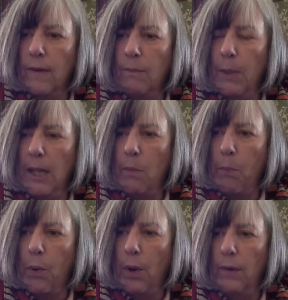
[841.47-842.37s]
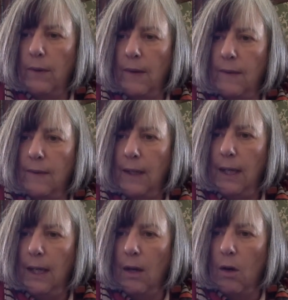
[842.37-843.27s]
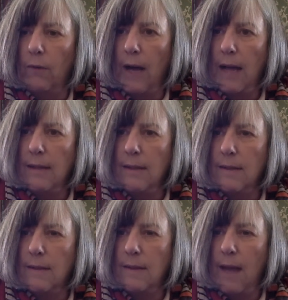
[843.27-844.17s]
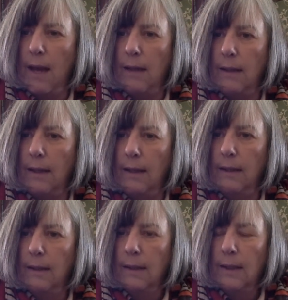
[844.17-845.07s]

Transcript: There's been a process here of understanding